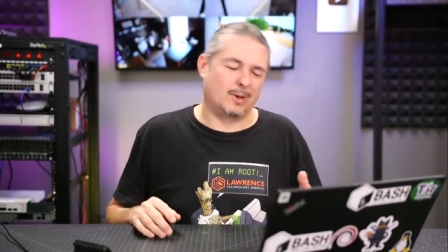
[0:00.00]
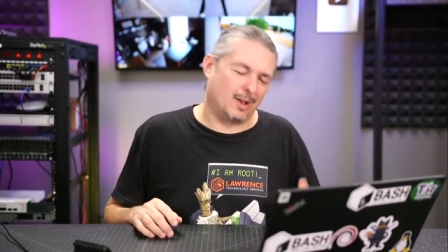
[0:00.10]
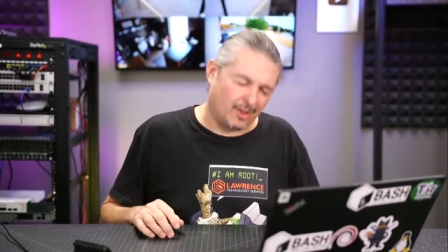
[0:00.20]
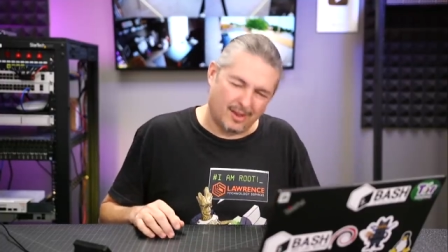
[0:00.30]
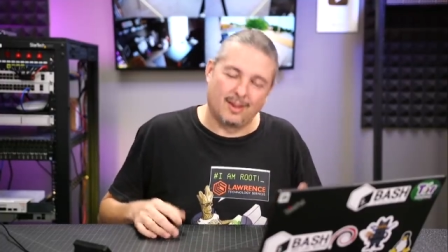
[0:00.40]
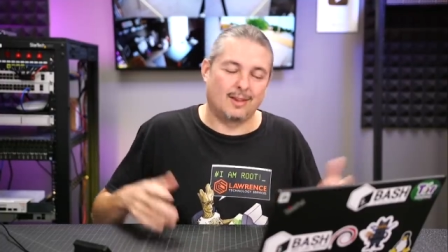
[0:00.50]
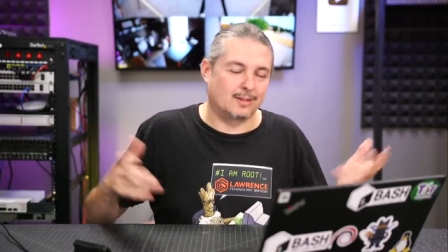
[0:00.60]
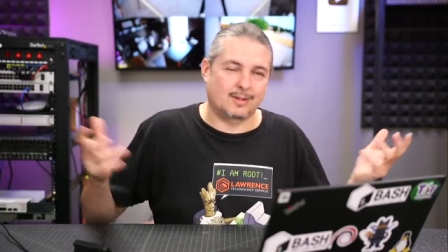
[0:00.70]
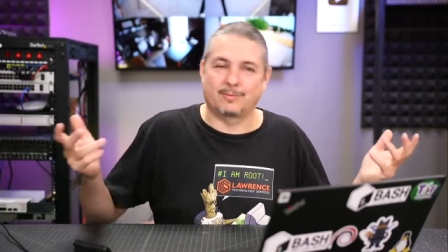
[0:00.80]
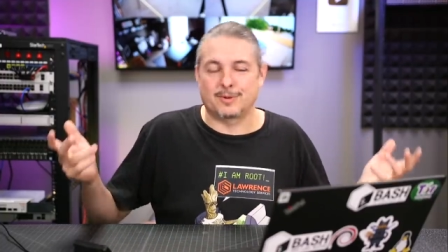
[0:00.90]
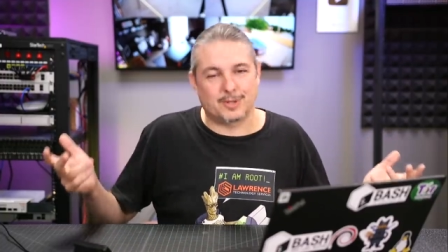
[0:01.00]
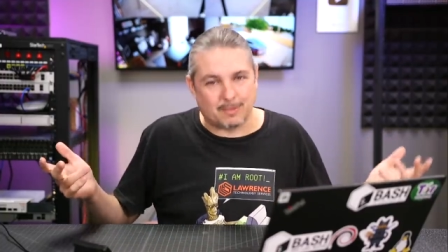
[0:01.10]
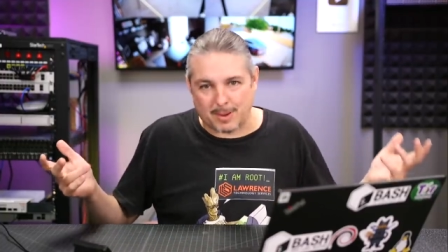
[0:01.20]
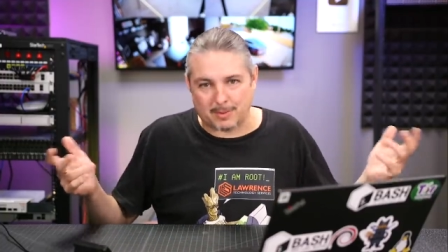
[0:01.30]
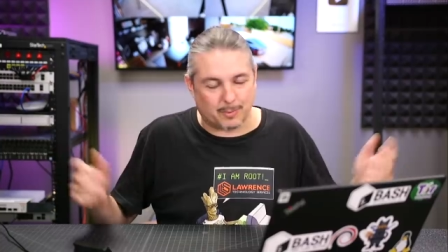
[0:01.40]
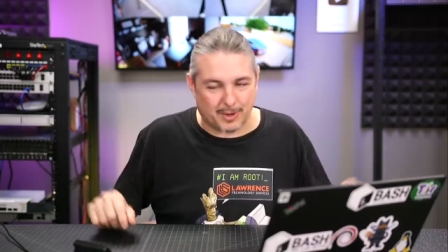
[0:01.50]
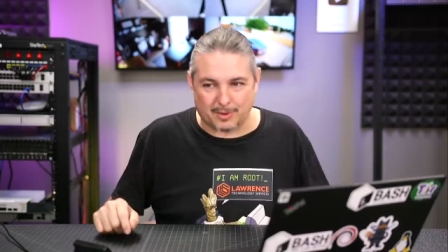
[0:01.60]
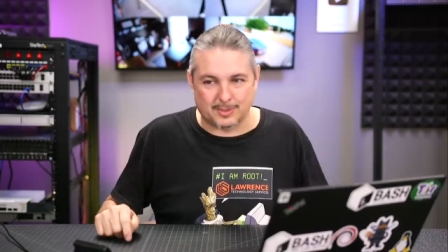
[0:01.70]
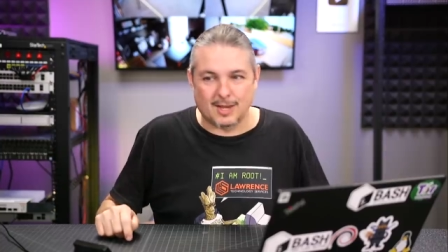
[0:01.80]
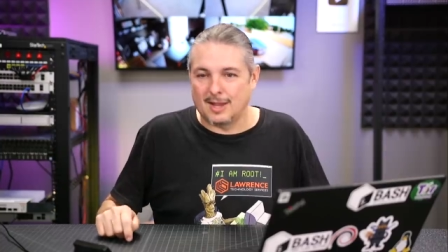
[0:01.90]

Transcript: Well, as comfortable as you can be with Windows.